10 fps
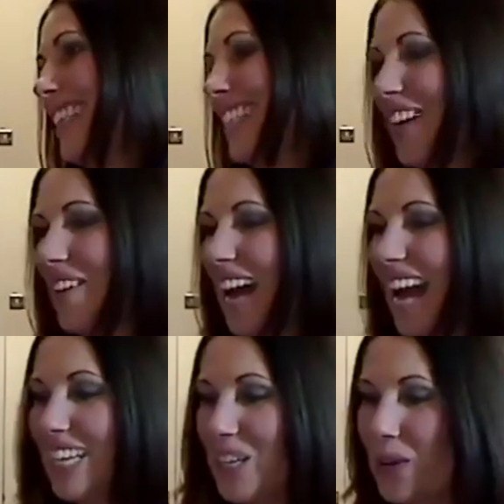So
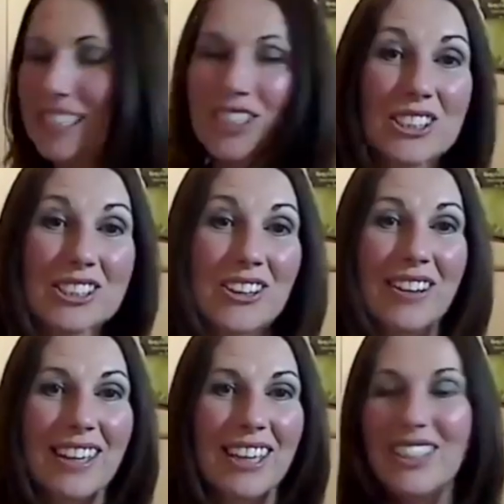any questions
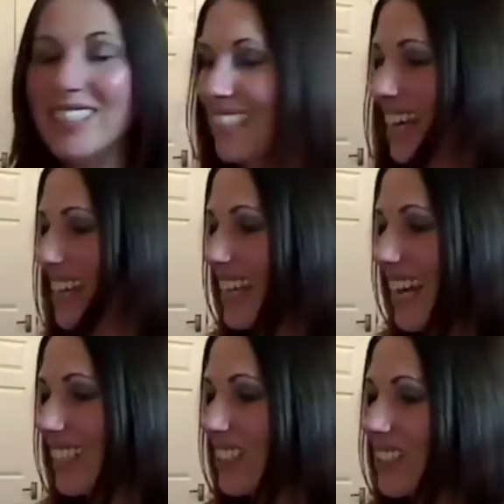on those,
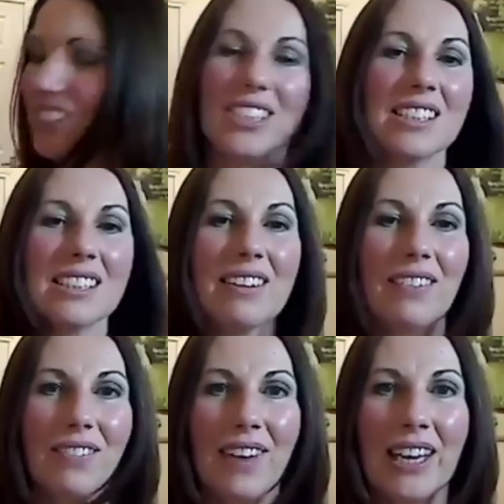then just
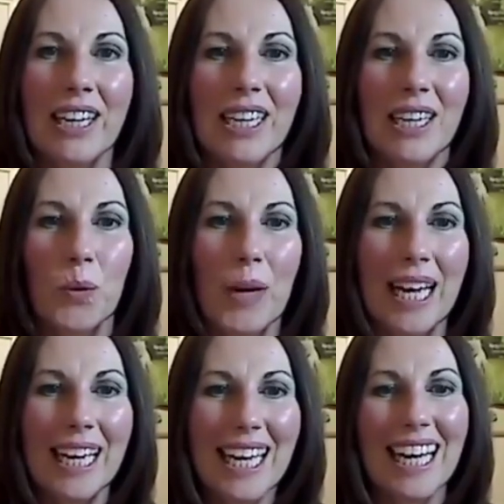fire
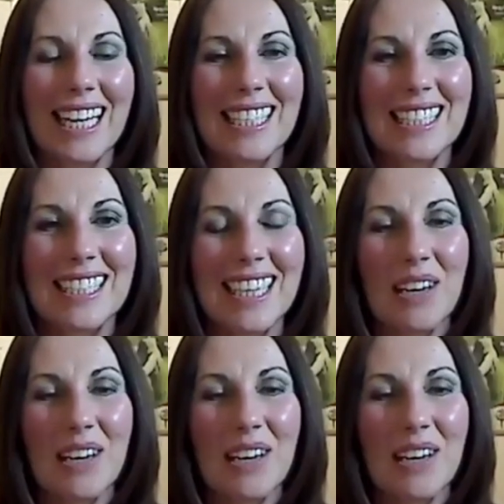away, and